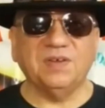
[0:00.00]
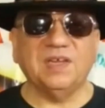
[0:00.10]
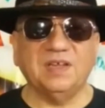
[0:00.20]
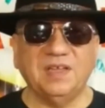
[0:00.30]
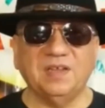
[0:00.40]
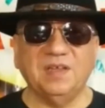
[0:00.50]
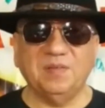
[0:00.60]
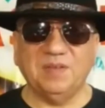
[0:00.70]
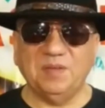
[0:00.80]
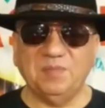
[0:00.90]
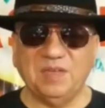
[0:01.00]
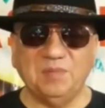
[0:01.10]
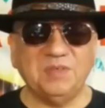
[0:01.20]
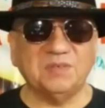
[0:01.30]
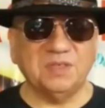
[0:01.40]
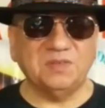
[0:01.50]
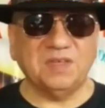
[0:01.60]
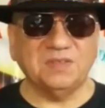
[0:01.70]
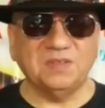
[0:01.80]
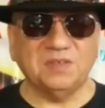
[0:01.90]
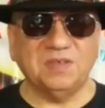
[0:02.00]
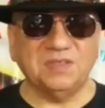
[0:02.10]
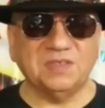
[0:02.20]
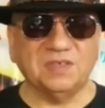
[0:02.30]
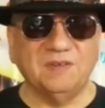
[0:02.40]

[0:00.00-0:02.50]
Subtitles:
Okay, let me try to answer the question.